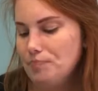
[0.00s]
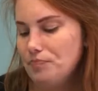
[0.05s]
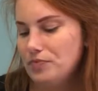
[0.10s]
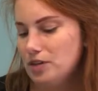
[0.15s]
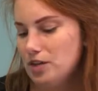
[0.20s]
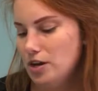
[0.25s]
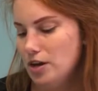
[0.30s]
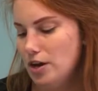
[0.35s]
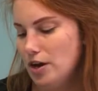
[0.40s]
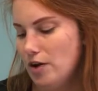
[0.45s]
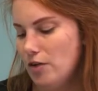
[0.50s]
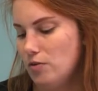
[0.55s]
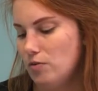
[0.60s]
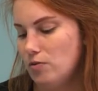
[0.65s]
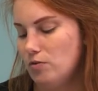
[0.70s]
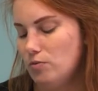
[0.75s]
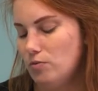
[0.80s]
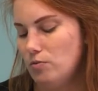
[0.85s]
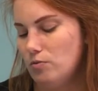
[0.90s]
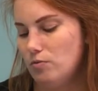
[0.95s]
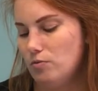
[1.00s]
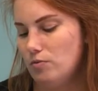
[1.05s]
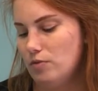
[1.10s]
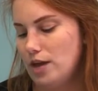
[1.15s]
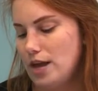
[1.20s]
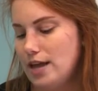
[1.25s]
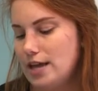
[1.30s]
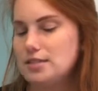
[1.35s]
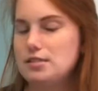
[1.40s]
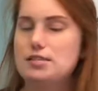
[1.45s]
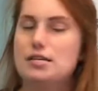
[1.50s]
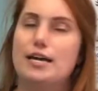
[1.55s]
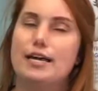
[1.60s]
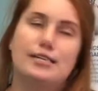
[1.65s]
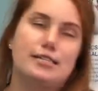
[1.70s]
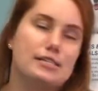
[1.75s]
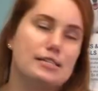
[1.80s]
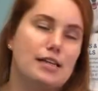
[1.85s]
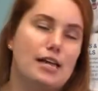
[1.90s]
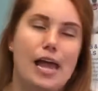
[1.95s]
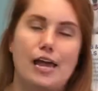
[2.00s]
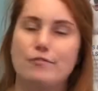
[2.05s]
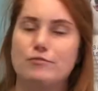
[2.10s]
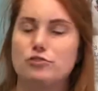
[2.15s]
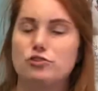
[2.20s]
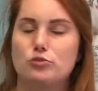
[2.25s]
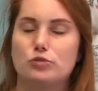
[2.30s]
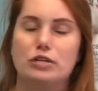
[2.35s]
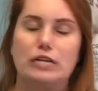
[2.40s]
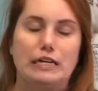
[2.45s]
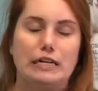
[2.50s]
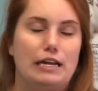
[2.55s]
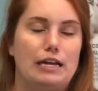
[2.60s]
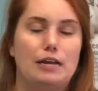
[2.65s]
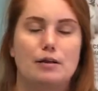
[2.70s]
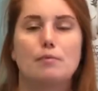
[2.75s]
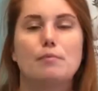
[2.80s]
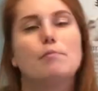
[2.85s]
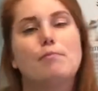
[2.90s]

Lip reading: you know, it's life shortening,